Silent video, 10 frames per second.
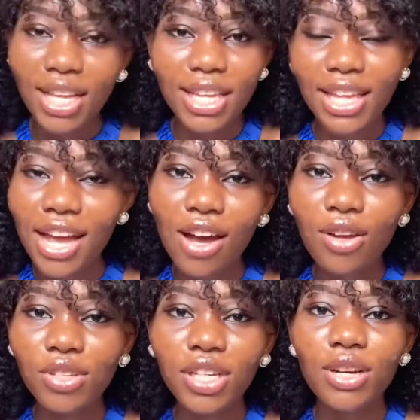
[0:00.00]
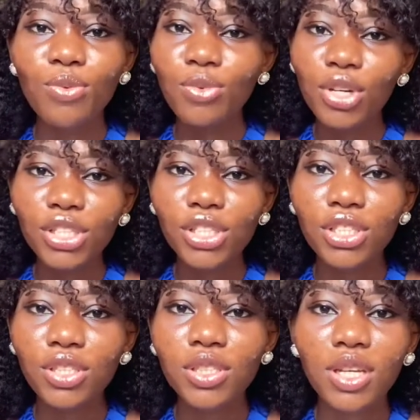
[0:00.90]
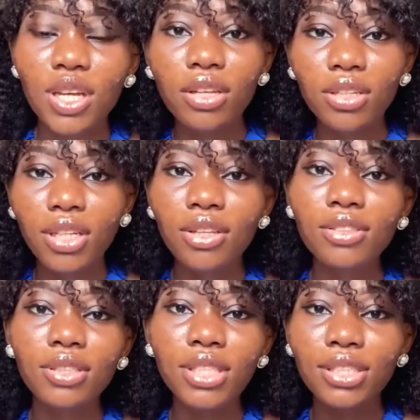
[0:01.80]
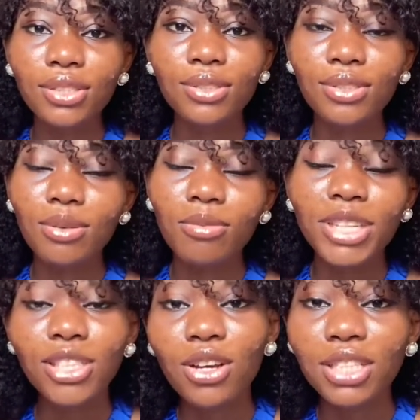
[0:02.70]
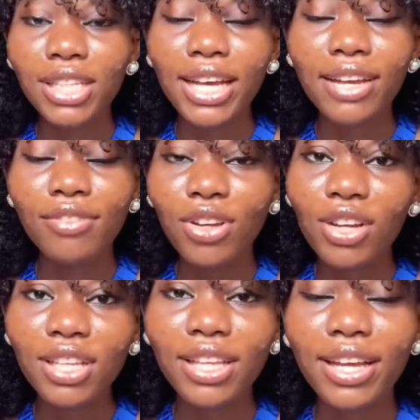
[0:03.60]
down you can watch. You can also listen to some of my songs that I have done.